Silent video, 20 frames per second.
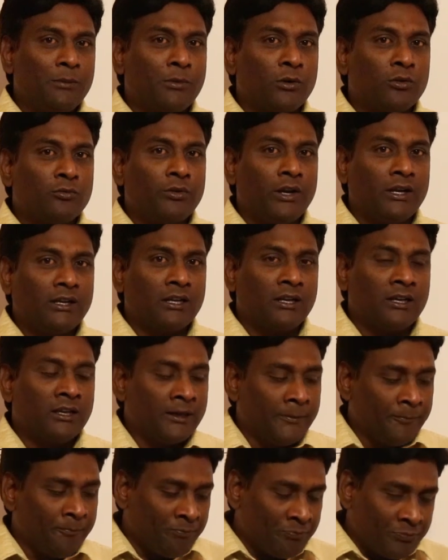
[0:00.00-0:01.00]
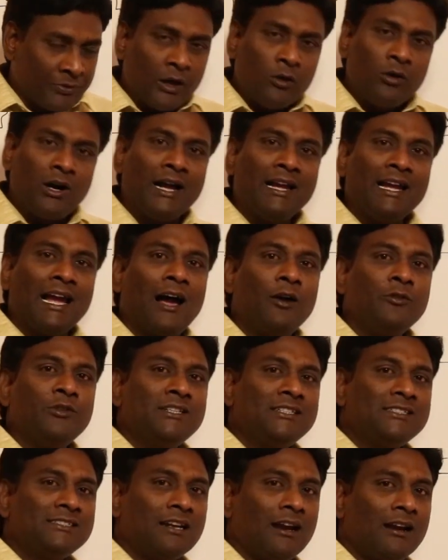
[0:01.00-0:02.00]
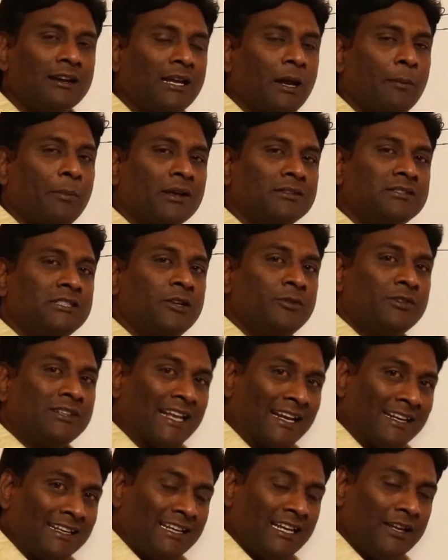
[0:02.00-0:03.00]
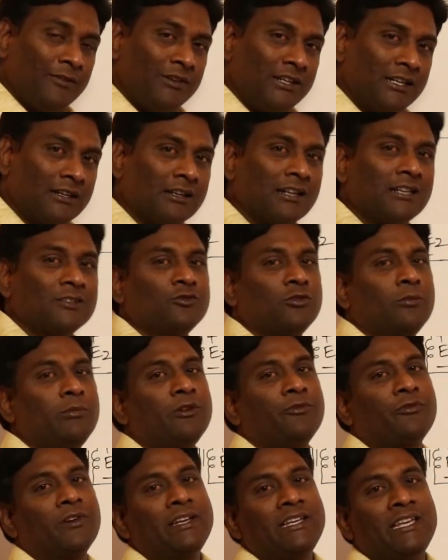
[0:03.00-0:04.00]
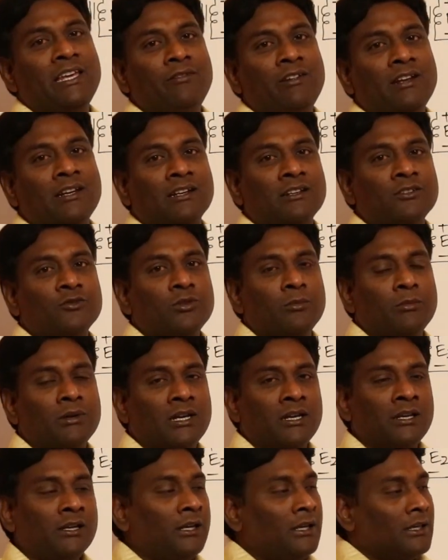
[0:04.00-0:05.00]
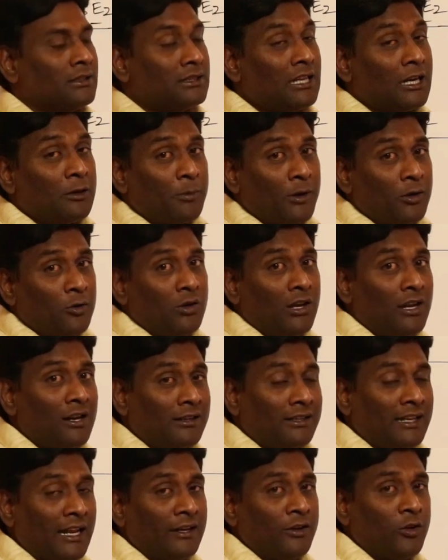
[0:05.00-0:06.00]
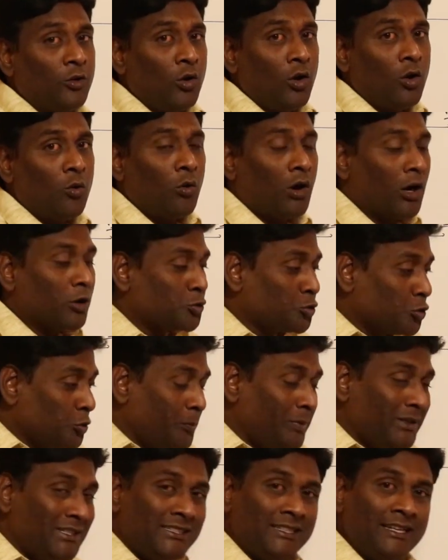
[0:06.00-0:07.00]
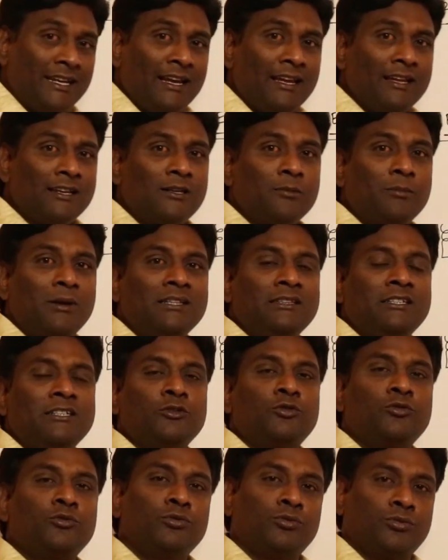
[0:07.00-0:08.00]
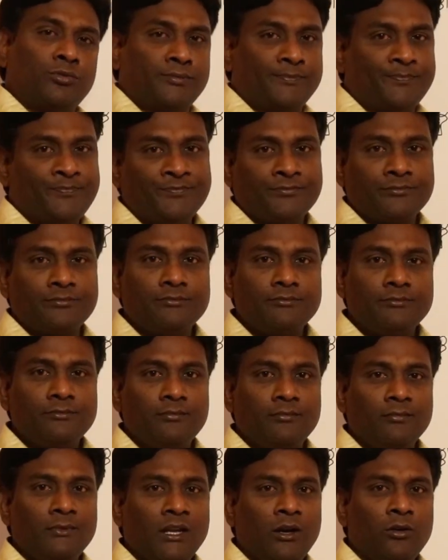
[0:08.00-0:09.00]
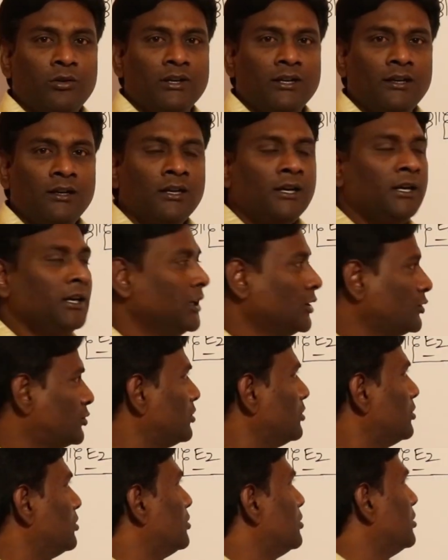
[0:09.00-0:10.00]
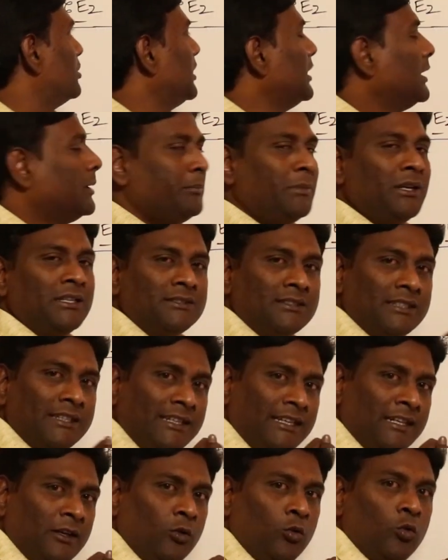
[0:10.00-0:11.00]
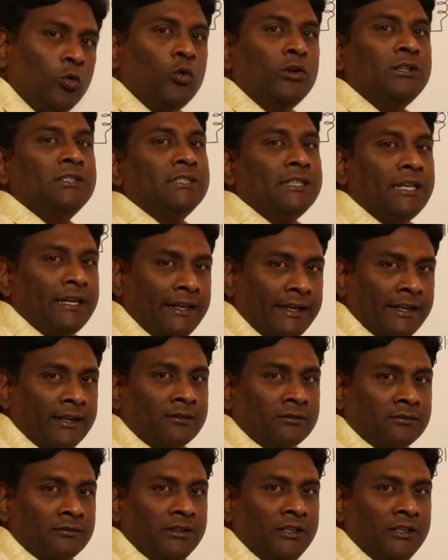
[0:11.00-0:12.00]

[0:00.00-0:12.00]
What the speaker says: power factor, now I have installed capacity of 10 kVA transformer, 5 kVA transformer, that particular 10 kilowatt should be shared by these two. Okay, so means in load sharing,